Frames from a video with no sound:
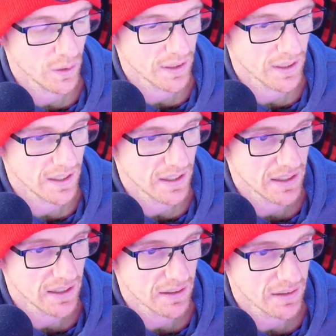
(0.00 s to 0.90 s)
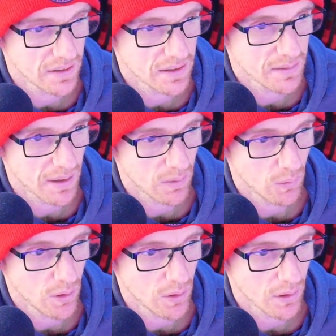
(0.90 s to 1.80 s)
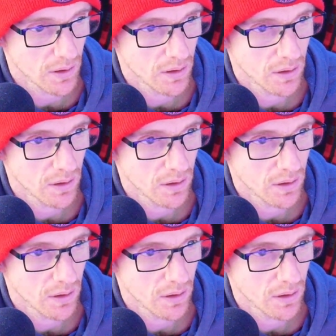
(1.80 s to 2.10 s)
you're going to need to make it work.